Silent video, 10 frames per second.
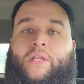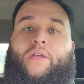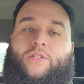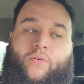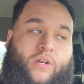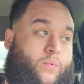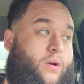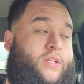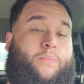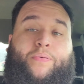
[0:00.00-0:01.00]
So in the
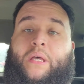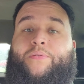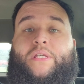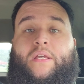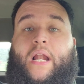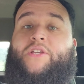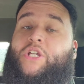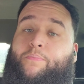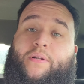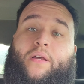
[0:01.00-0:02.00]
words of Pimp C, and I
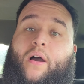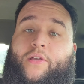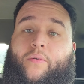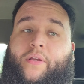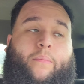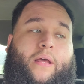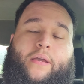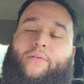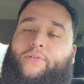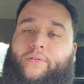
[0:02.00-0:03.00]
should put the audio in here, but I ain't
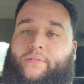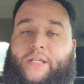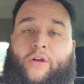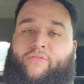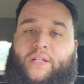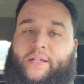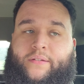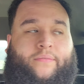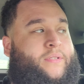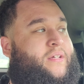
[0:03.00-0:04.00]
gonna do it. I don't feel like it.
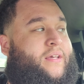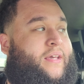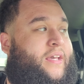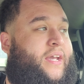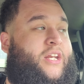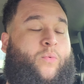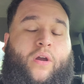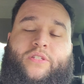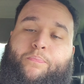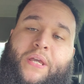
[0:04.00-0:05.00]
In the
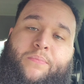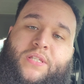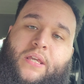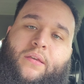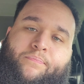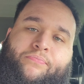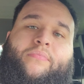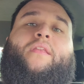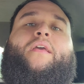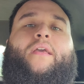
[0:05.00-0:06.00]
words of Pimp C,
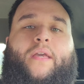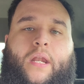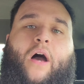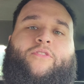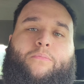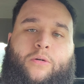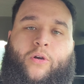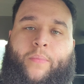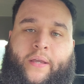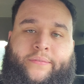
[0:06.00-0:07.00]
get off the
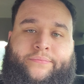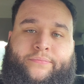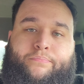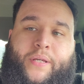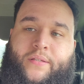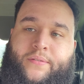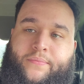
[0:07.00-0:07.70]
boo-boo, man. Peace.